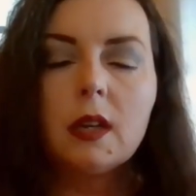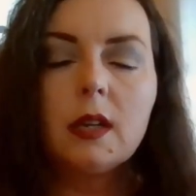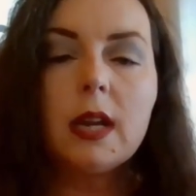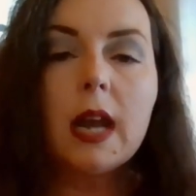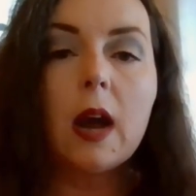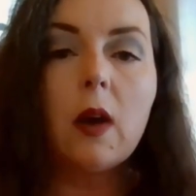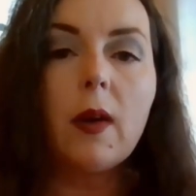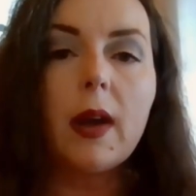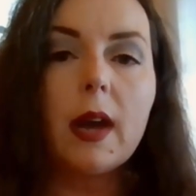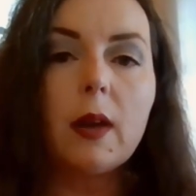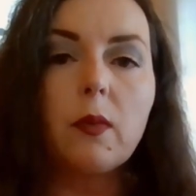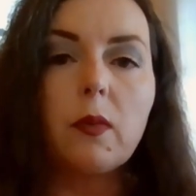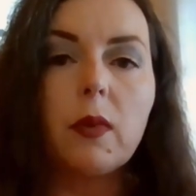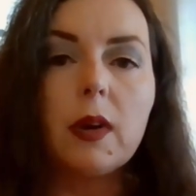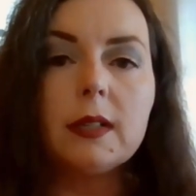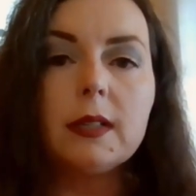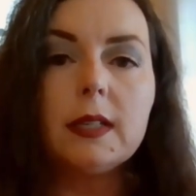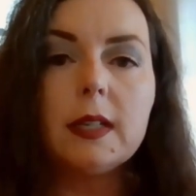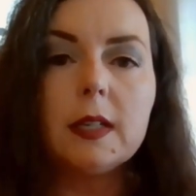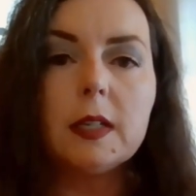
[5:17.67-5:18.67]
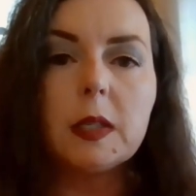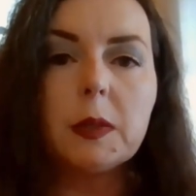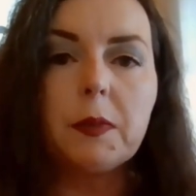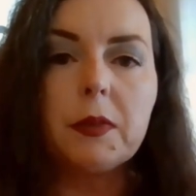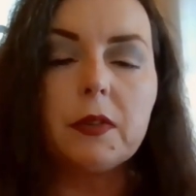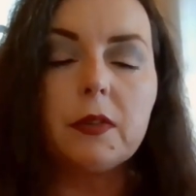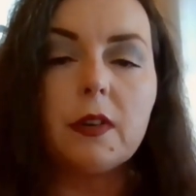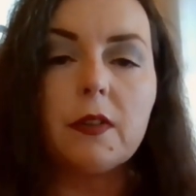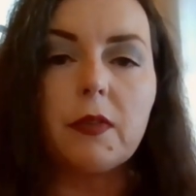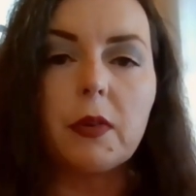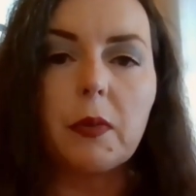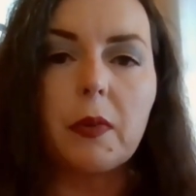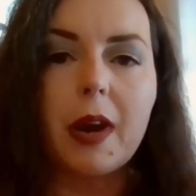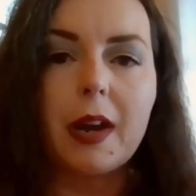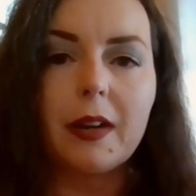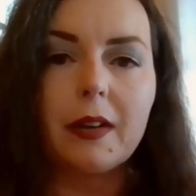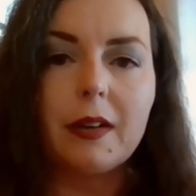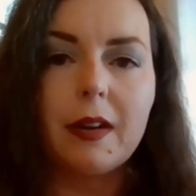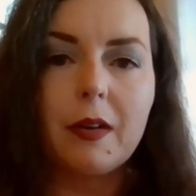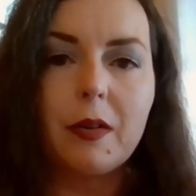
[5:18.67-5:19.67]
Now add one teaspoon of
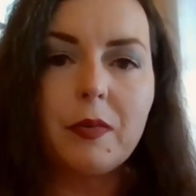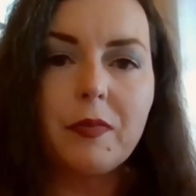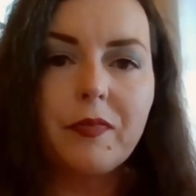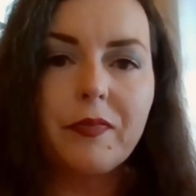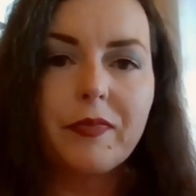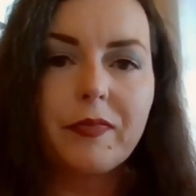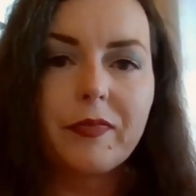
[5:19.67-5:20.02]
oregano.